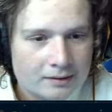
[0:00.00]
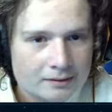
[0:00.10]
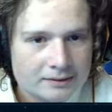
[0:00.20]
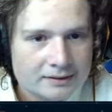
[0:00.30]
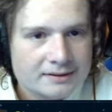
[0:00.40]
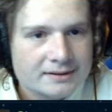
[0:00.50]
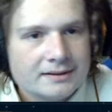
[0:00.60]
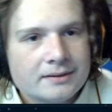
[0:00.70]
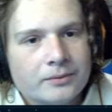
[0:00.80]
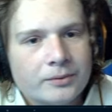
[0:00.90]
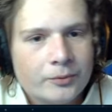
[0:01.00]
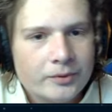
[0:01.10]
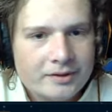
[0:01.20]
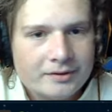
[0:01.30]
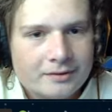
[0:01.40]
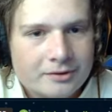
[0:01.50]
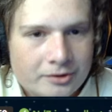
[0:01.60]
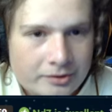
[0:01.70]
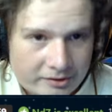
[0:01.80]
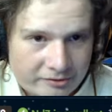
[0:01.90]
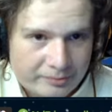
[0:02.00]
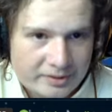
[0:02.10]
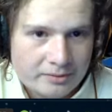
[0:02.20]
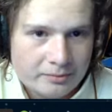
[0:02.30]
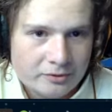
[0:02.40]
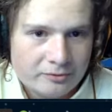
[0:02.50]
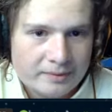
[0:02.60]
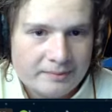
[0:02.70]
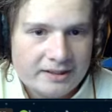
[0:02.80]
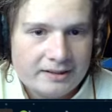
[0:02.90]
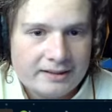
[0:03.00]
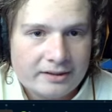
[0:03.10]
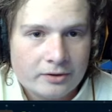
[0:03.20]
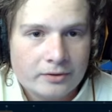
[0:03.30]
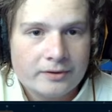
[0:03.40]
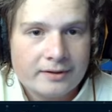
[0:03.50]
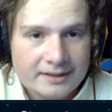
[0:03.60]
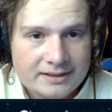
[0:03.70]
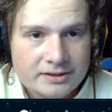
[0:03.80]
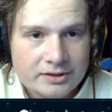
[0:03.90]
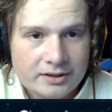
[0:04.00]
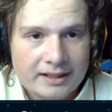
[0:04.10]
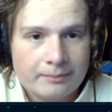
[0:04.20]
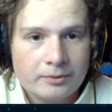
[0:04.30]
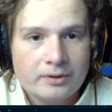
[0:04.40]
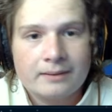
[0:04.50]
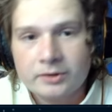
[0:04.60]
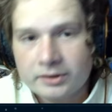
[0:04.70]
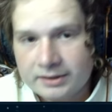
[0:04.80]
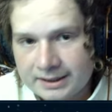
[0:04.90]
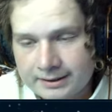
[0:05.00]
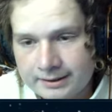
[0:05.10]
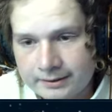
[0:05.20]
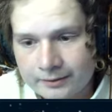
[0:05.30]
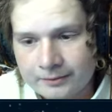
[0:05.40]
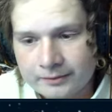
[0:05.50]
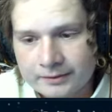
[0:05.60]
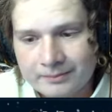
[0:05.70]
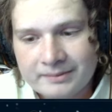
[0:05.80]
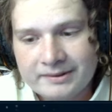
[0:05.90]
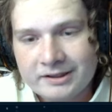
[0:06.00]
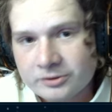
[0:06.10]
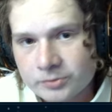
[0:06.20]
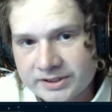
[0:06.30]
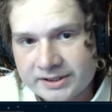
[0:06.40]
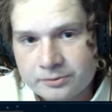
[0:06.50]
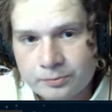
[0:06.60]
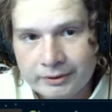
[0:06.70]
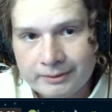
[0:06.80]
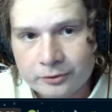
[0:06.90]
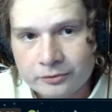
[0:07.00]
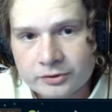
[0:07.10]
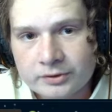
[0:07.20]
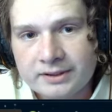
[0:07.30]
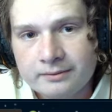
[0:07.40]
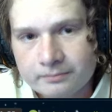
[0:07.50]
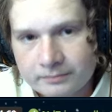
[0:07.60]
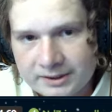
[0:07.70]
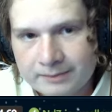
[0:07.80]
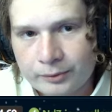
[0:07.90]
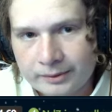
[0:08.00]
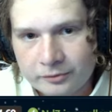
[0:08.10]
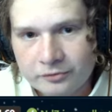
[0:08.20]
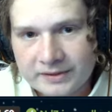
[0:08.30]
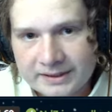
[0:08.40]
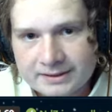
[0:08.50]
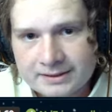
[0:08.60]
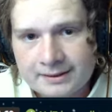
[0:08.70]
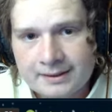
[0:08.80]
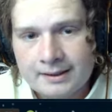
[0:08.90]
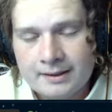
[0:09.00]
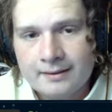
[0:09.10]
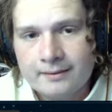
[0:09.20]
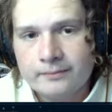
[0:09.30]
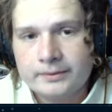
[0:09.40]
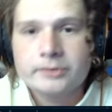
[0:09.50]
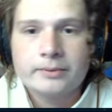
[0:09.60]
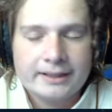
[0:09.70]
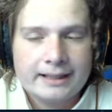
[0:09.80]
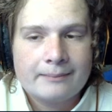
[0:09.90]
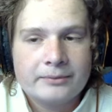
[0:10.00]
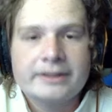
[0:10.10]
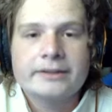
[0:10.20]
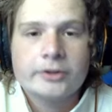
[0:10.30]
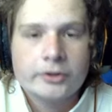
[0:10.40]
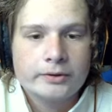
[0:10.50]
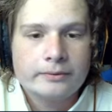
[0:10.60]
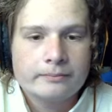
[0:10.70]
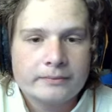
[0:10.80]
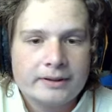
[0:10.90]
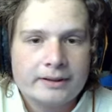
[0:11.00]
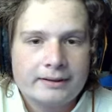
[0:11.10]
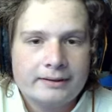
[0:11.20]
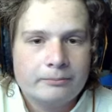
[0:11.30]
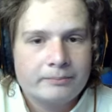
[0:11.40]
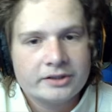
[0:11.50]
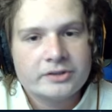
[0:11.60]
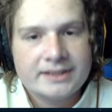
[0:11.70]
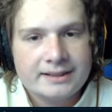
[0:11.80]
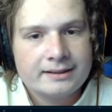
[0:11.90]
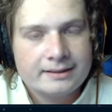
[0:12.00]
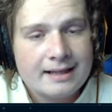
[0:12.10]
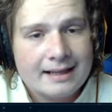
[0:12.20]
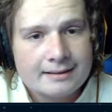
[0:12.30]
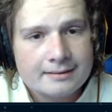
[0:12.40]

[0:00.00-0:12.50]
Let's see, what could have been the move? Maybe he thought, this is gonna happen, I'm gonna take here. Maybe this was his pre-move, so he pre-moved this. Which when it happened, it couldn't, because he did that.